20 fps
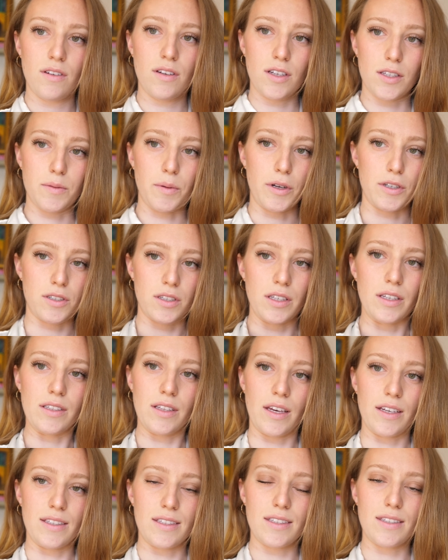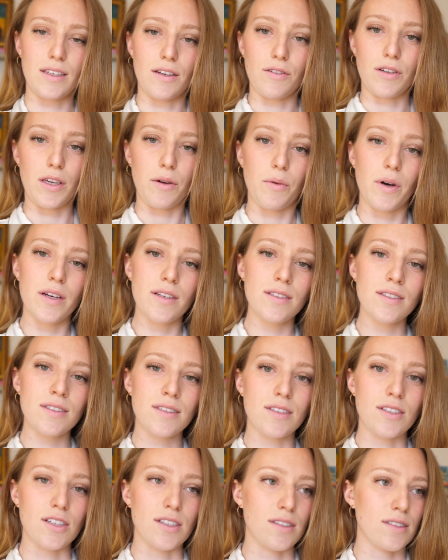especially like silky
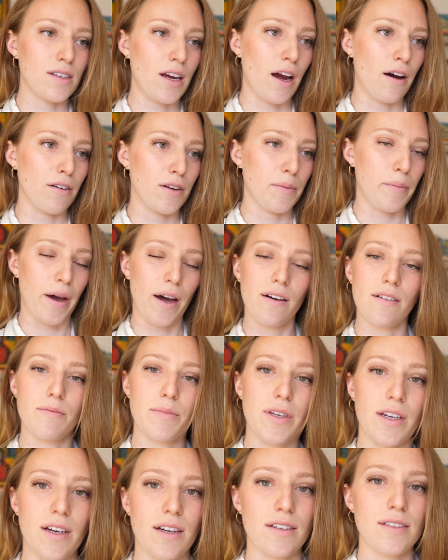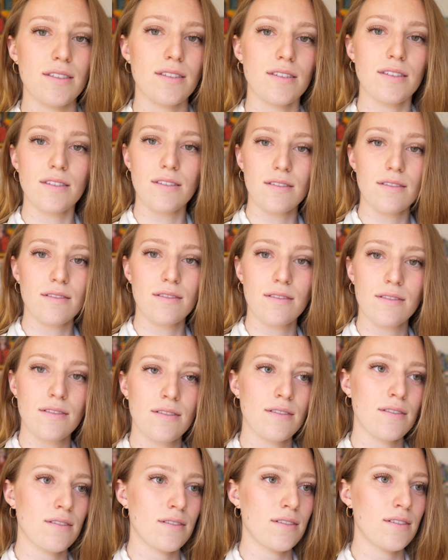ones, just out and about because
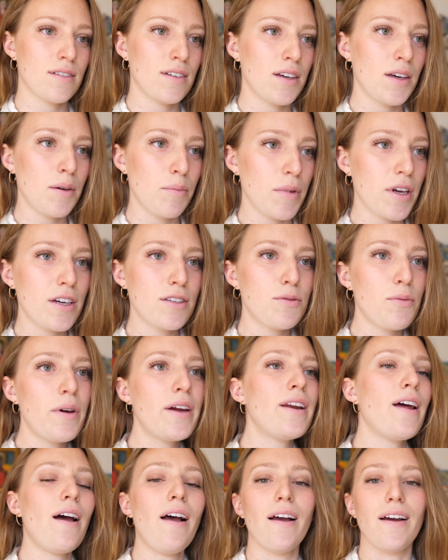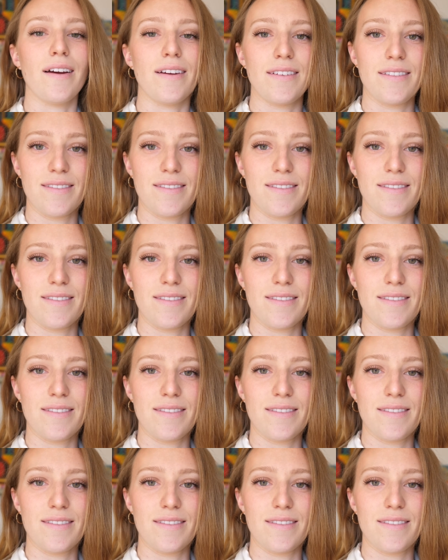why not?